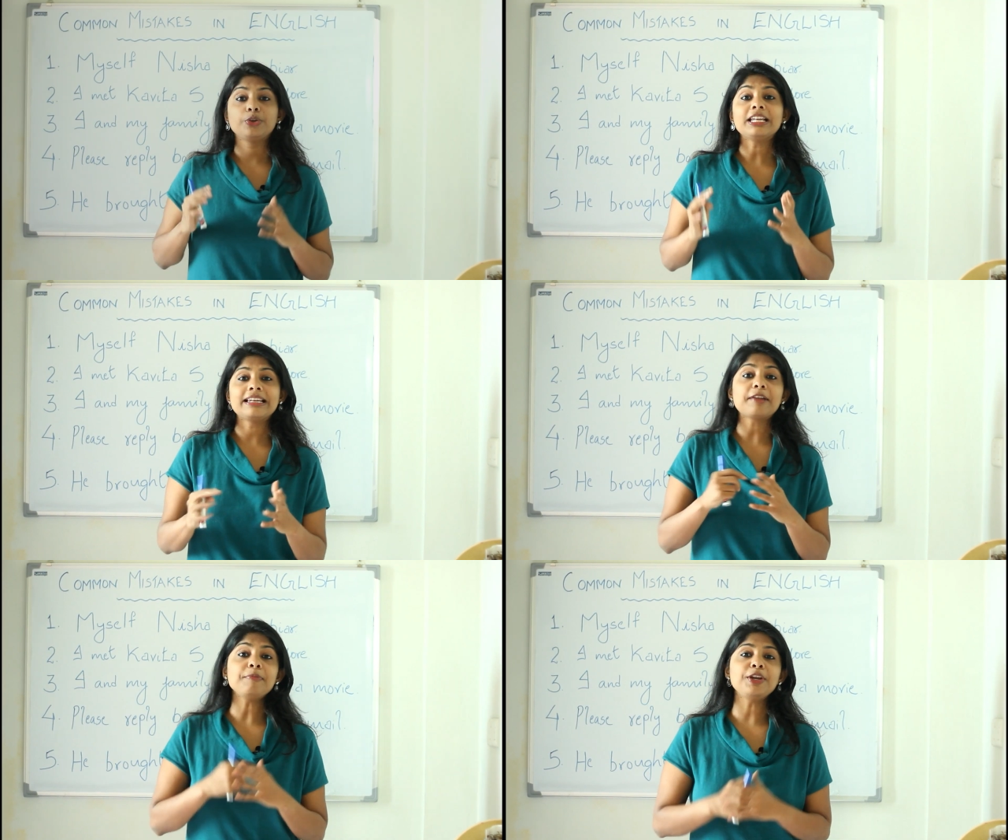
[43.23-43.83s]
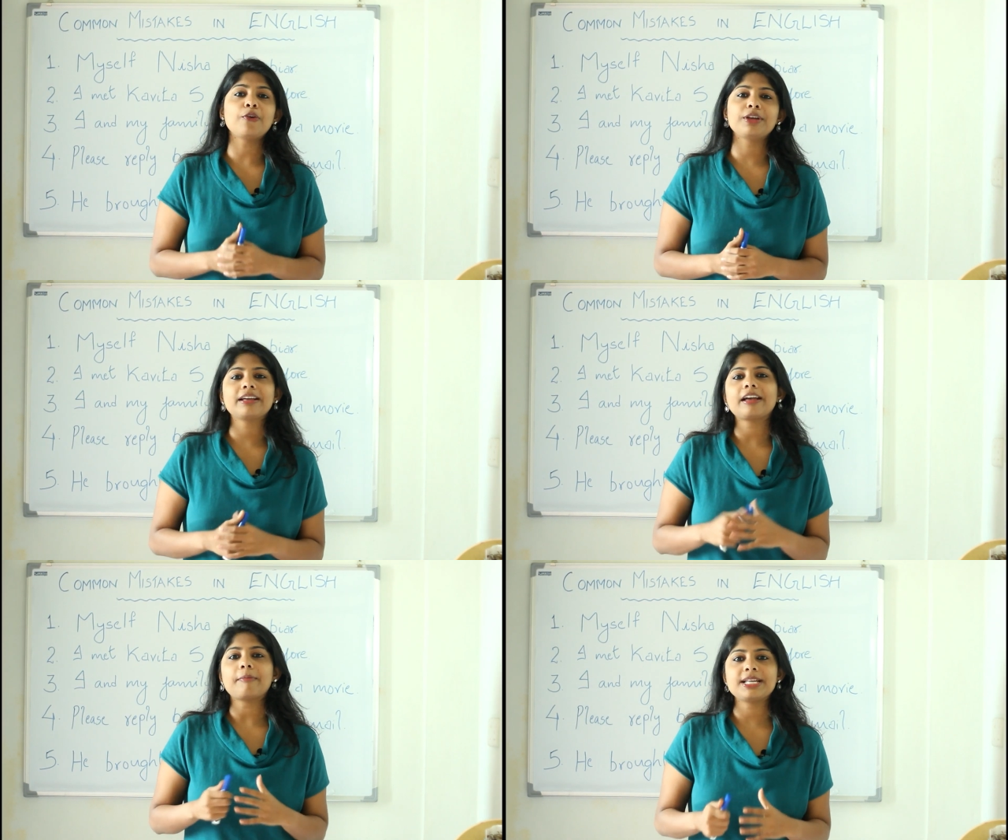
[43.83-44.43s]
can let me know in
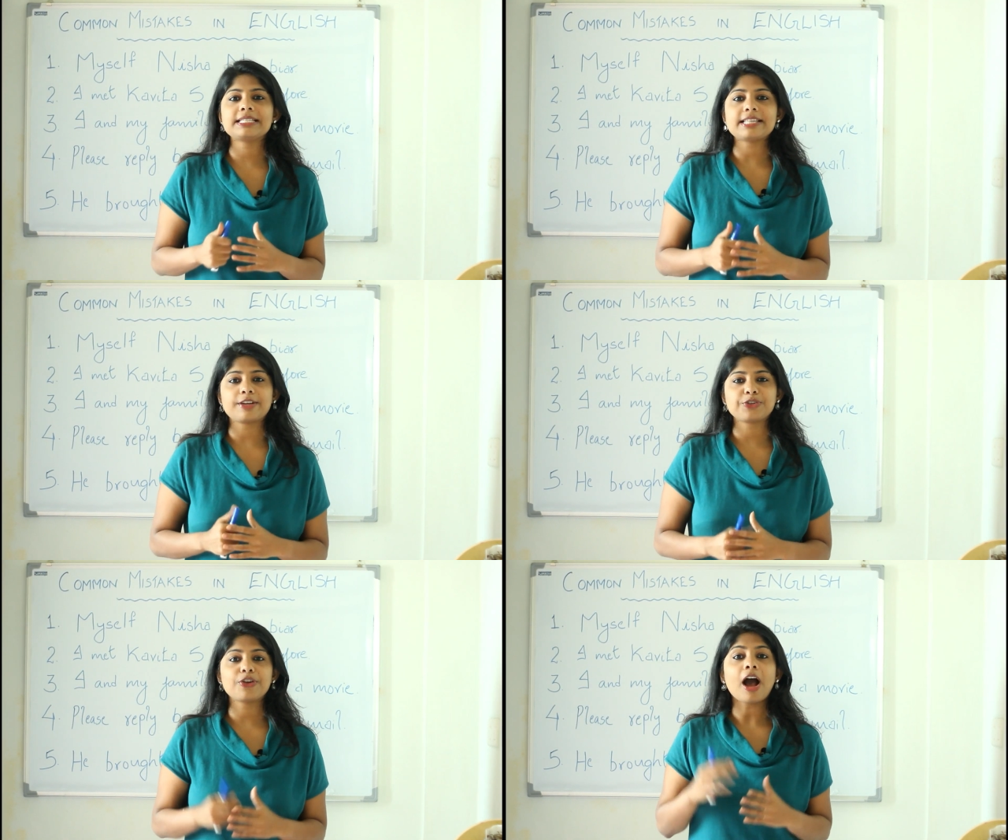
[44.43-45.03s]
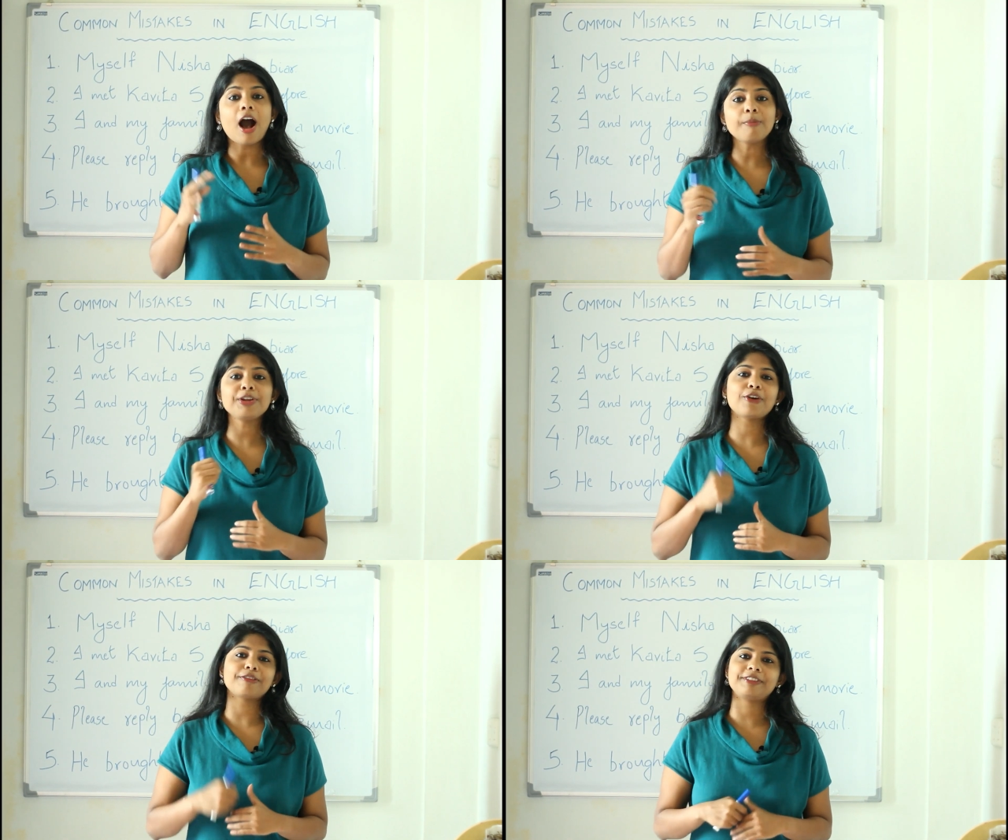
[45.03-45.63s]
the comment section how
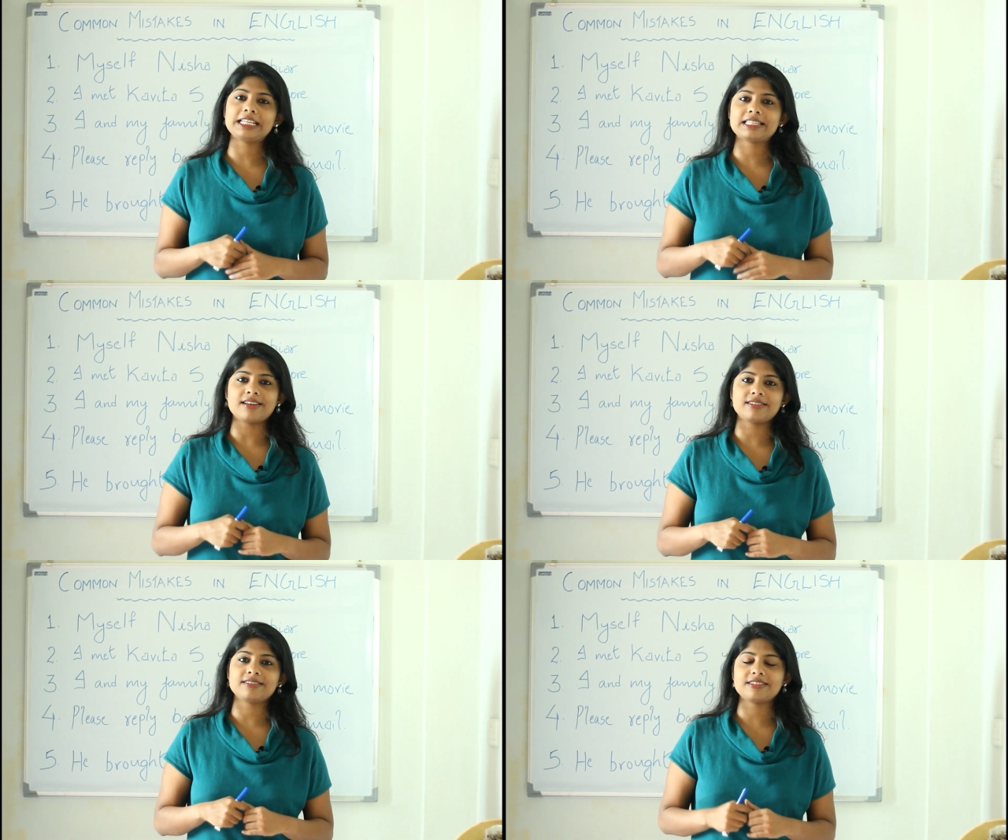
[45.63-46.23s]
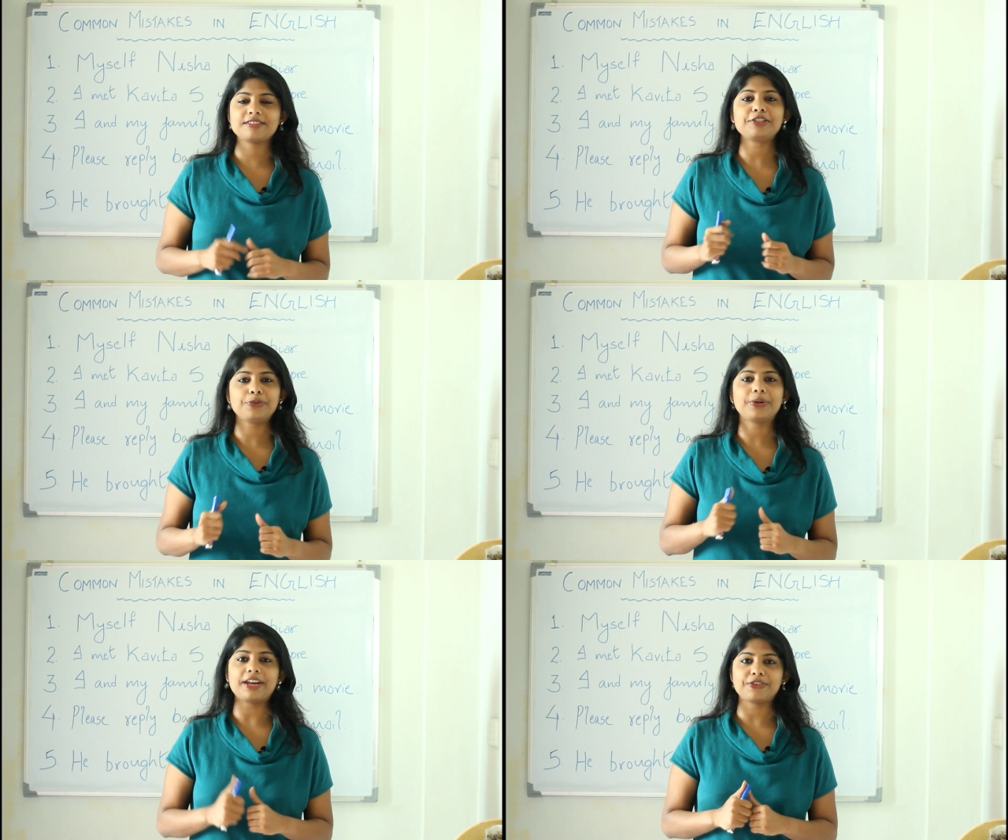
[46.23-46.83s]
many of these sentences did
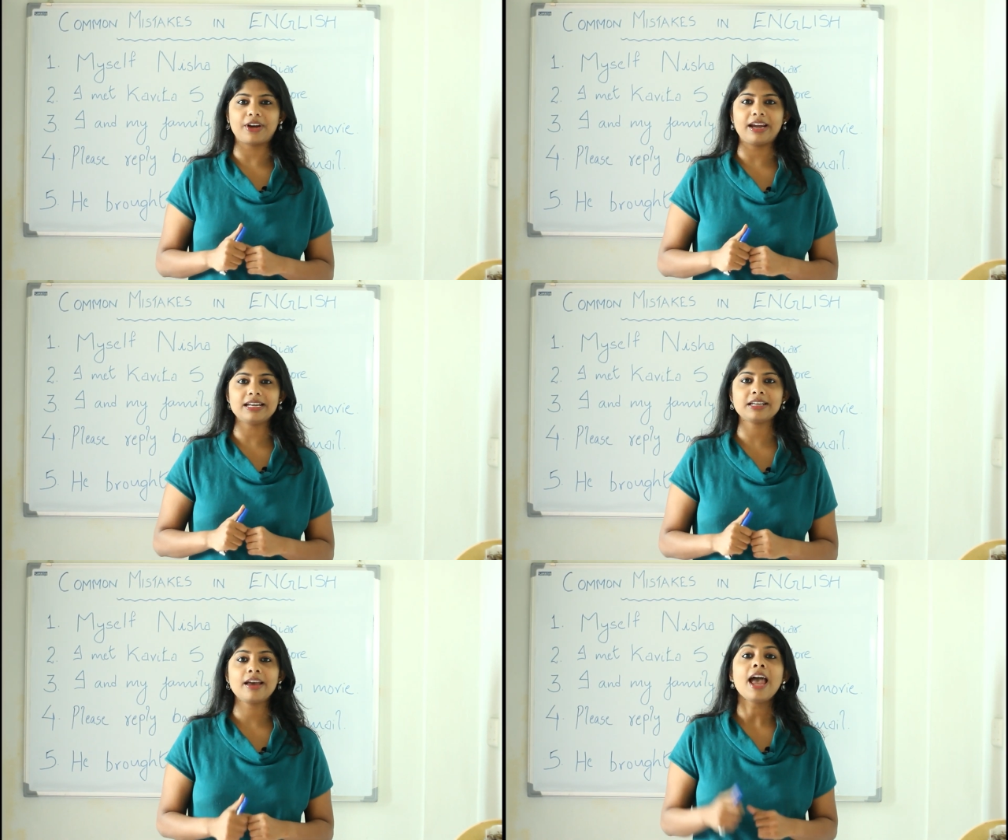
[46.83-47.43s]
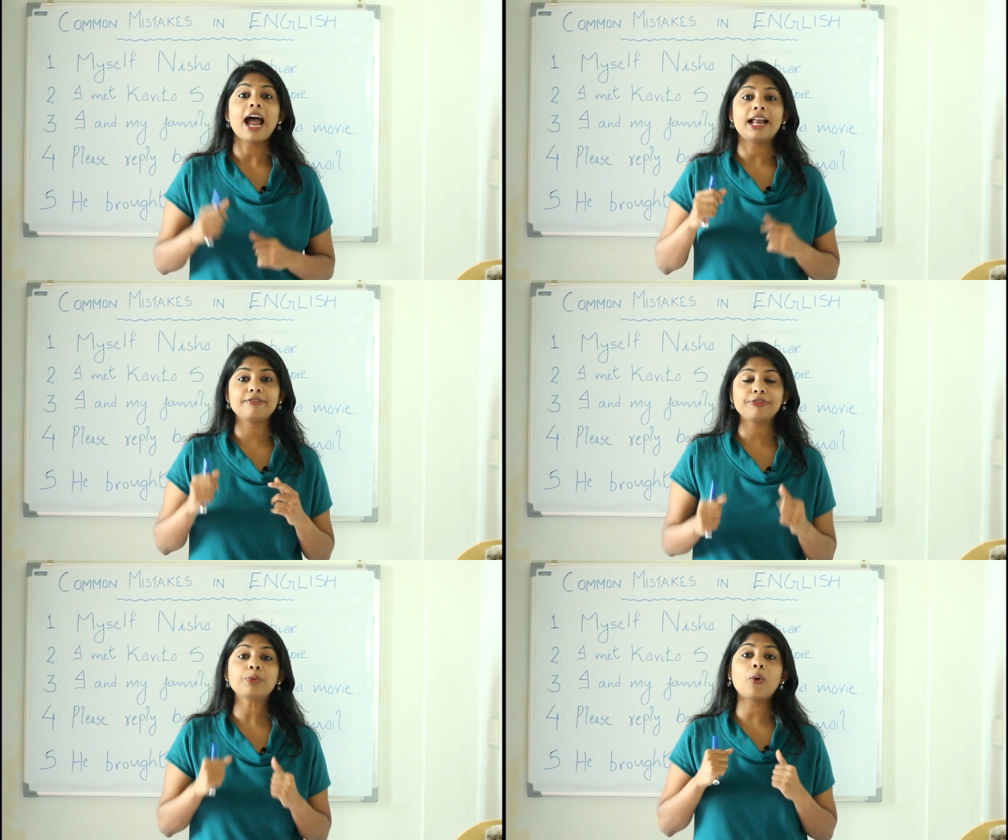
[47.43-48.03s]
you get right, and
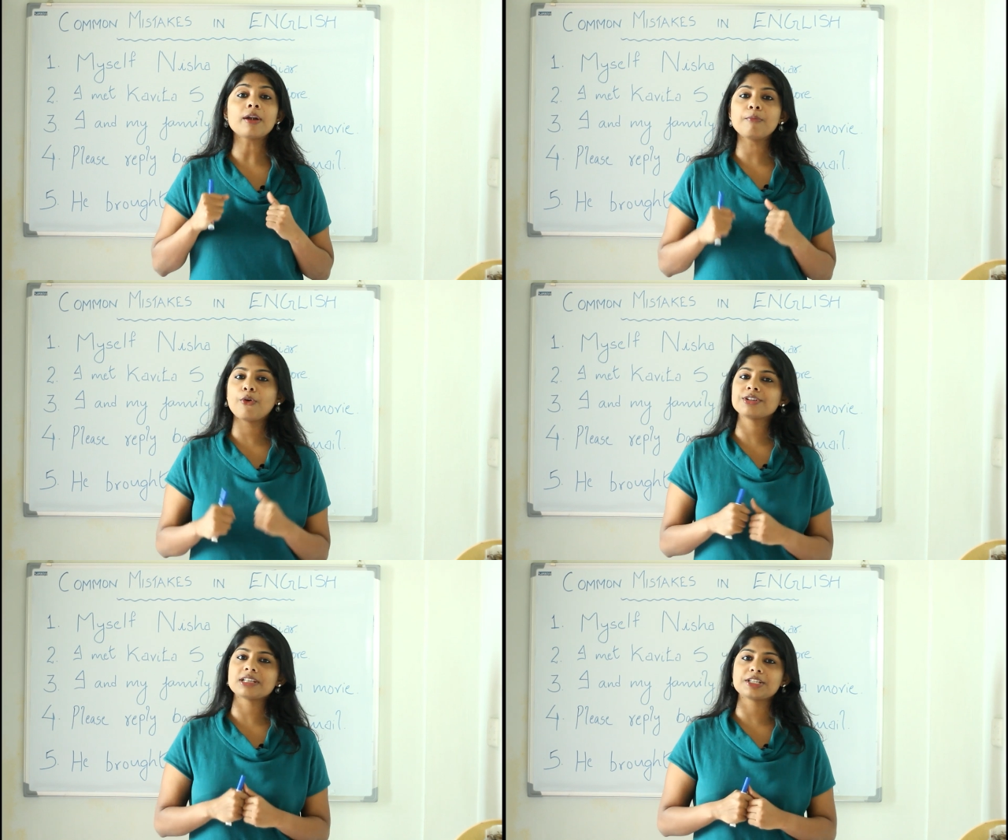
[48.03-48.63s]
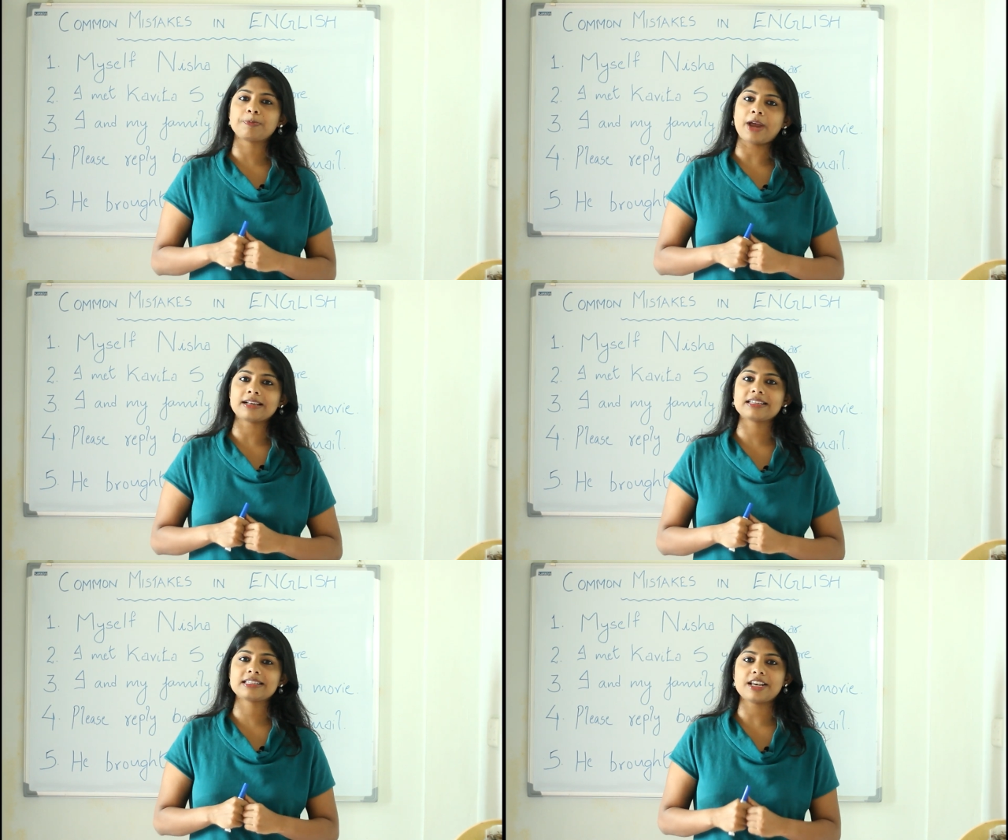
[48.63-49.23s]
if you want more such
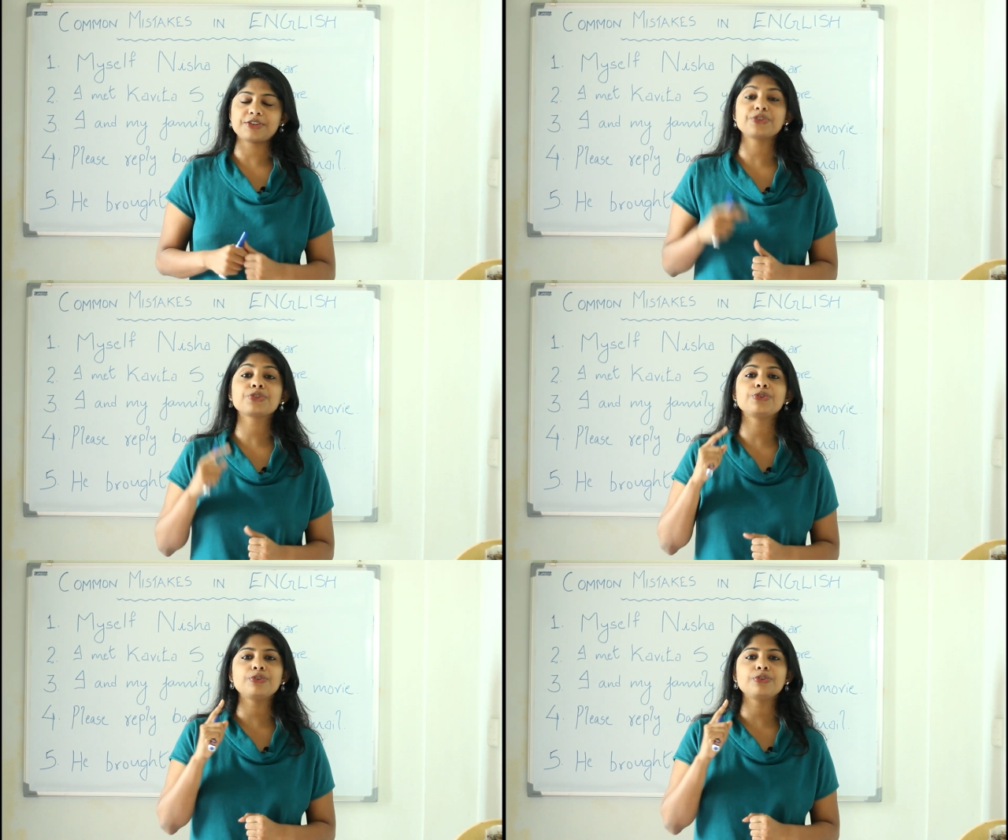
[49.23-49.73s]
practice sessions, do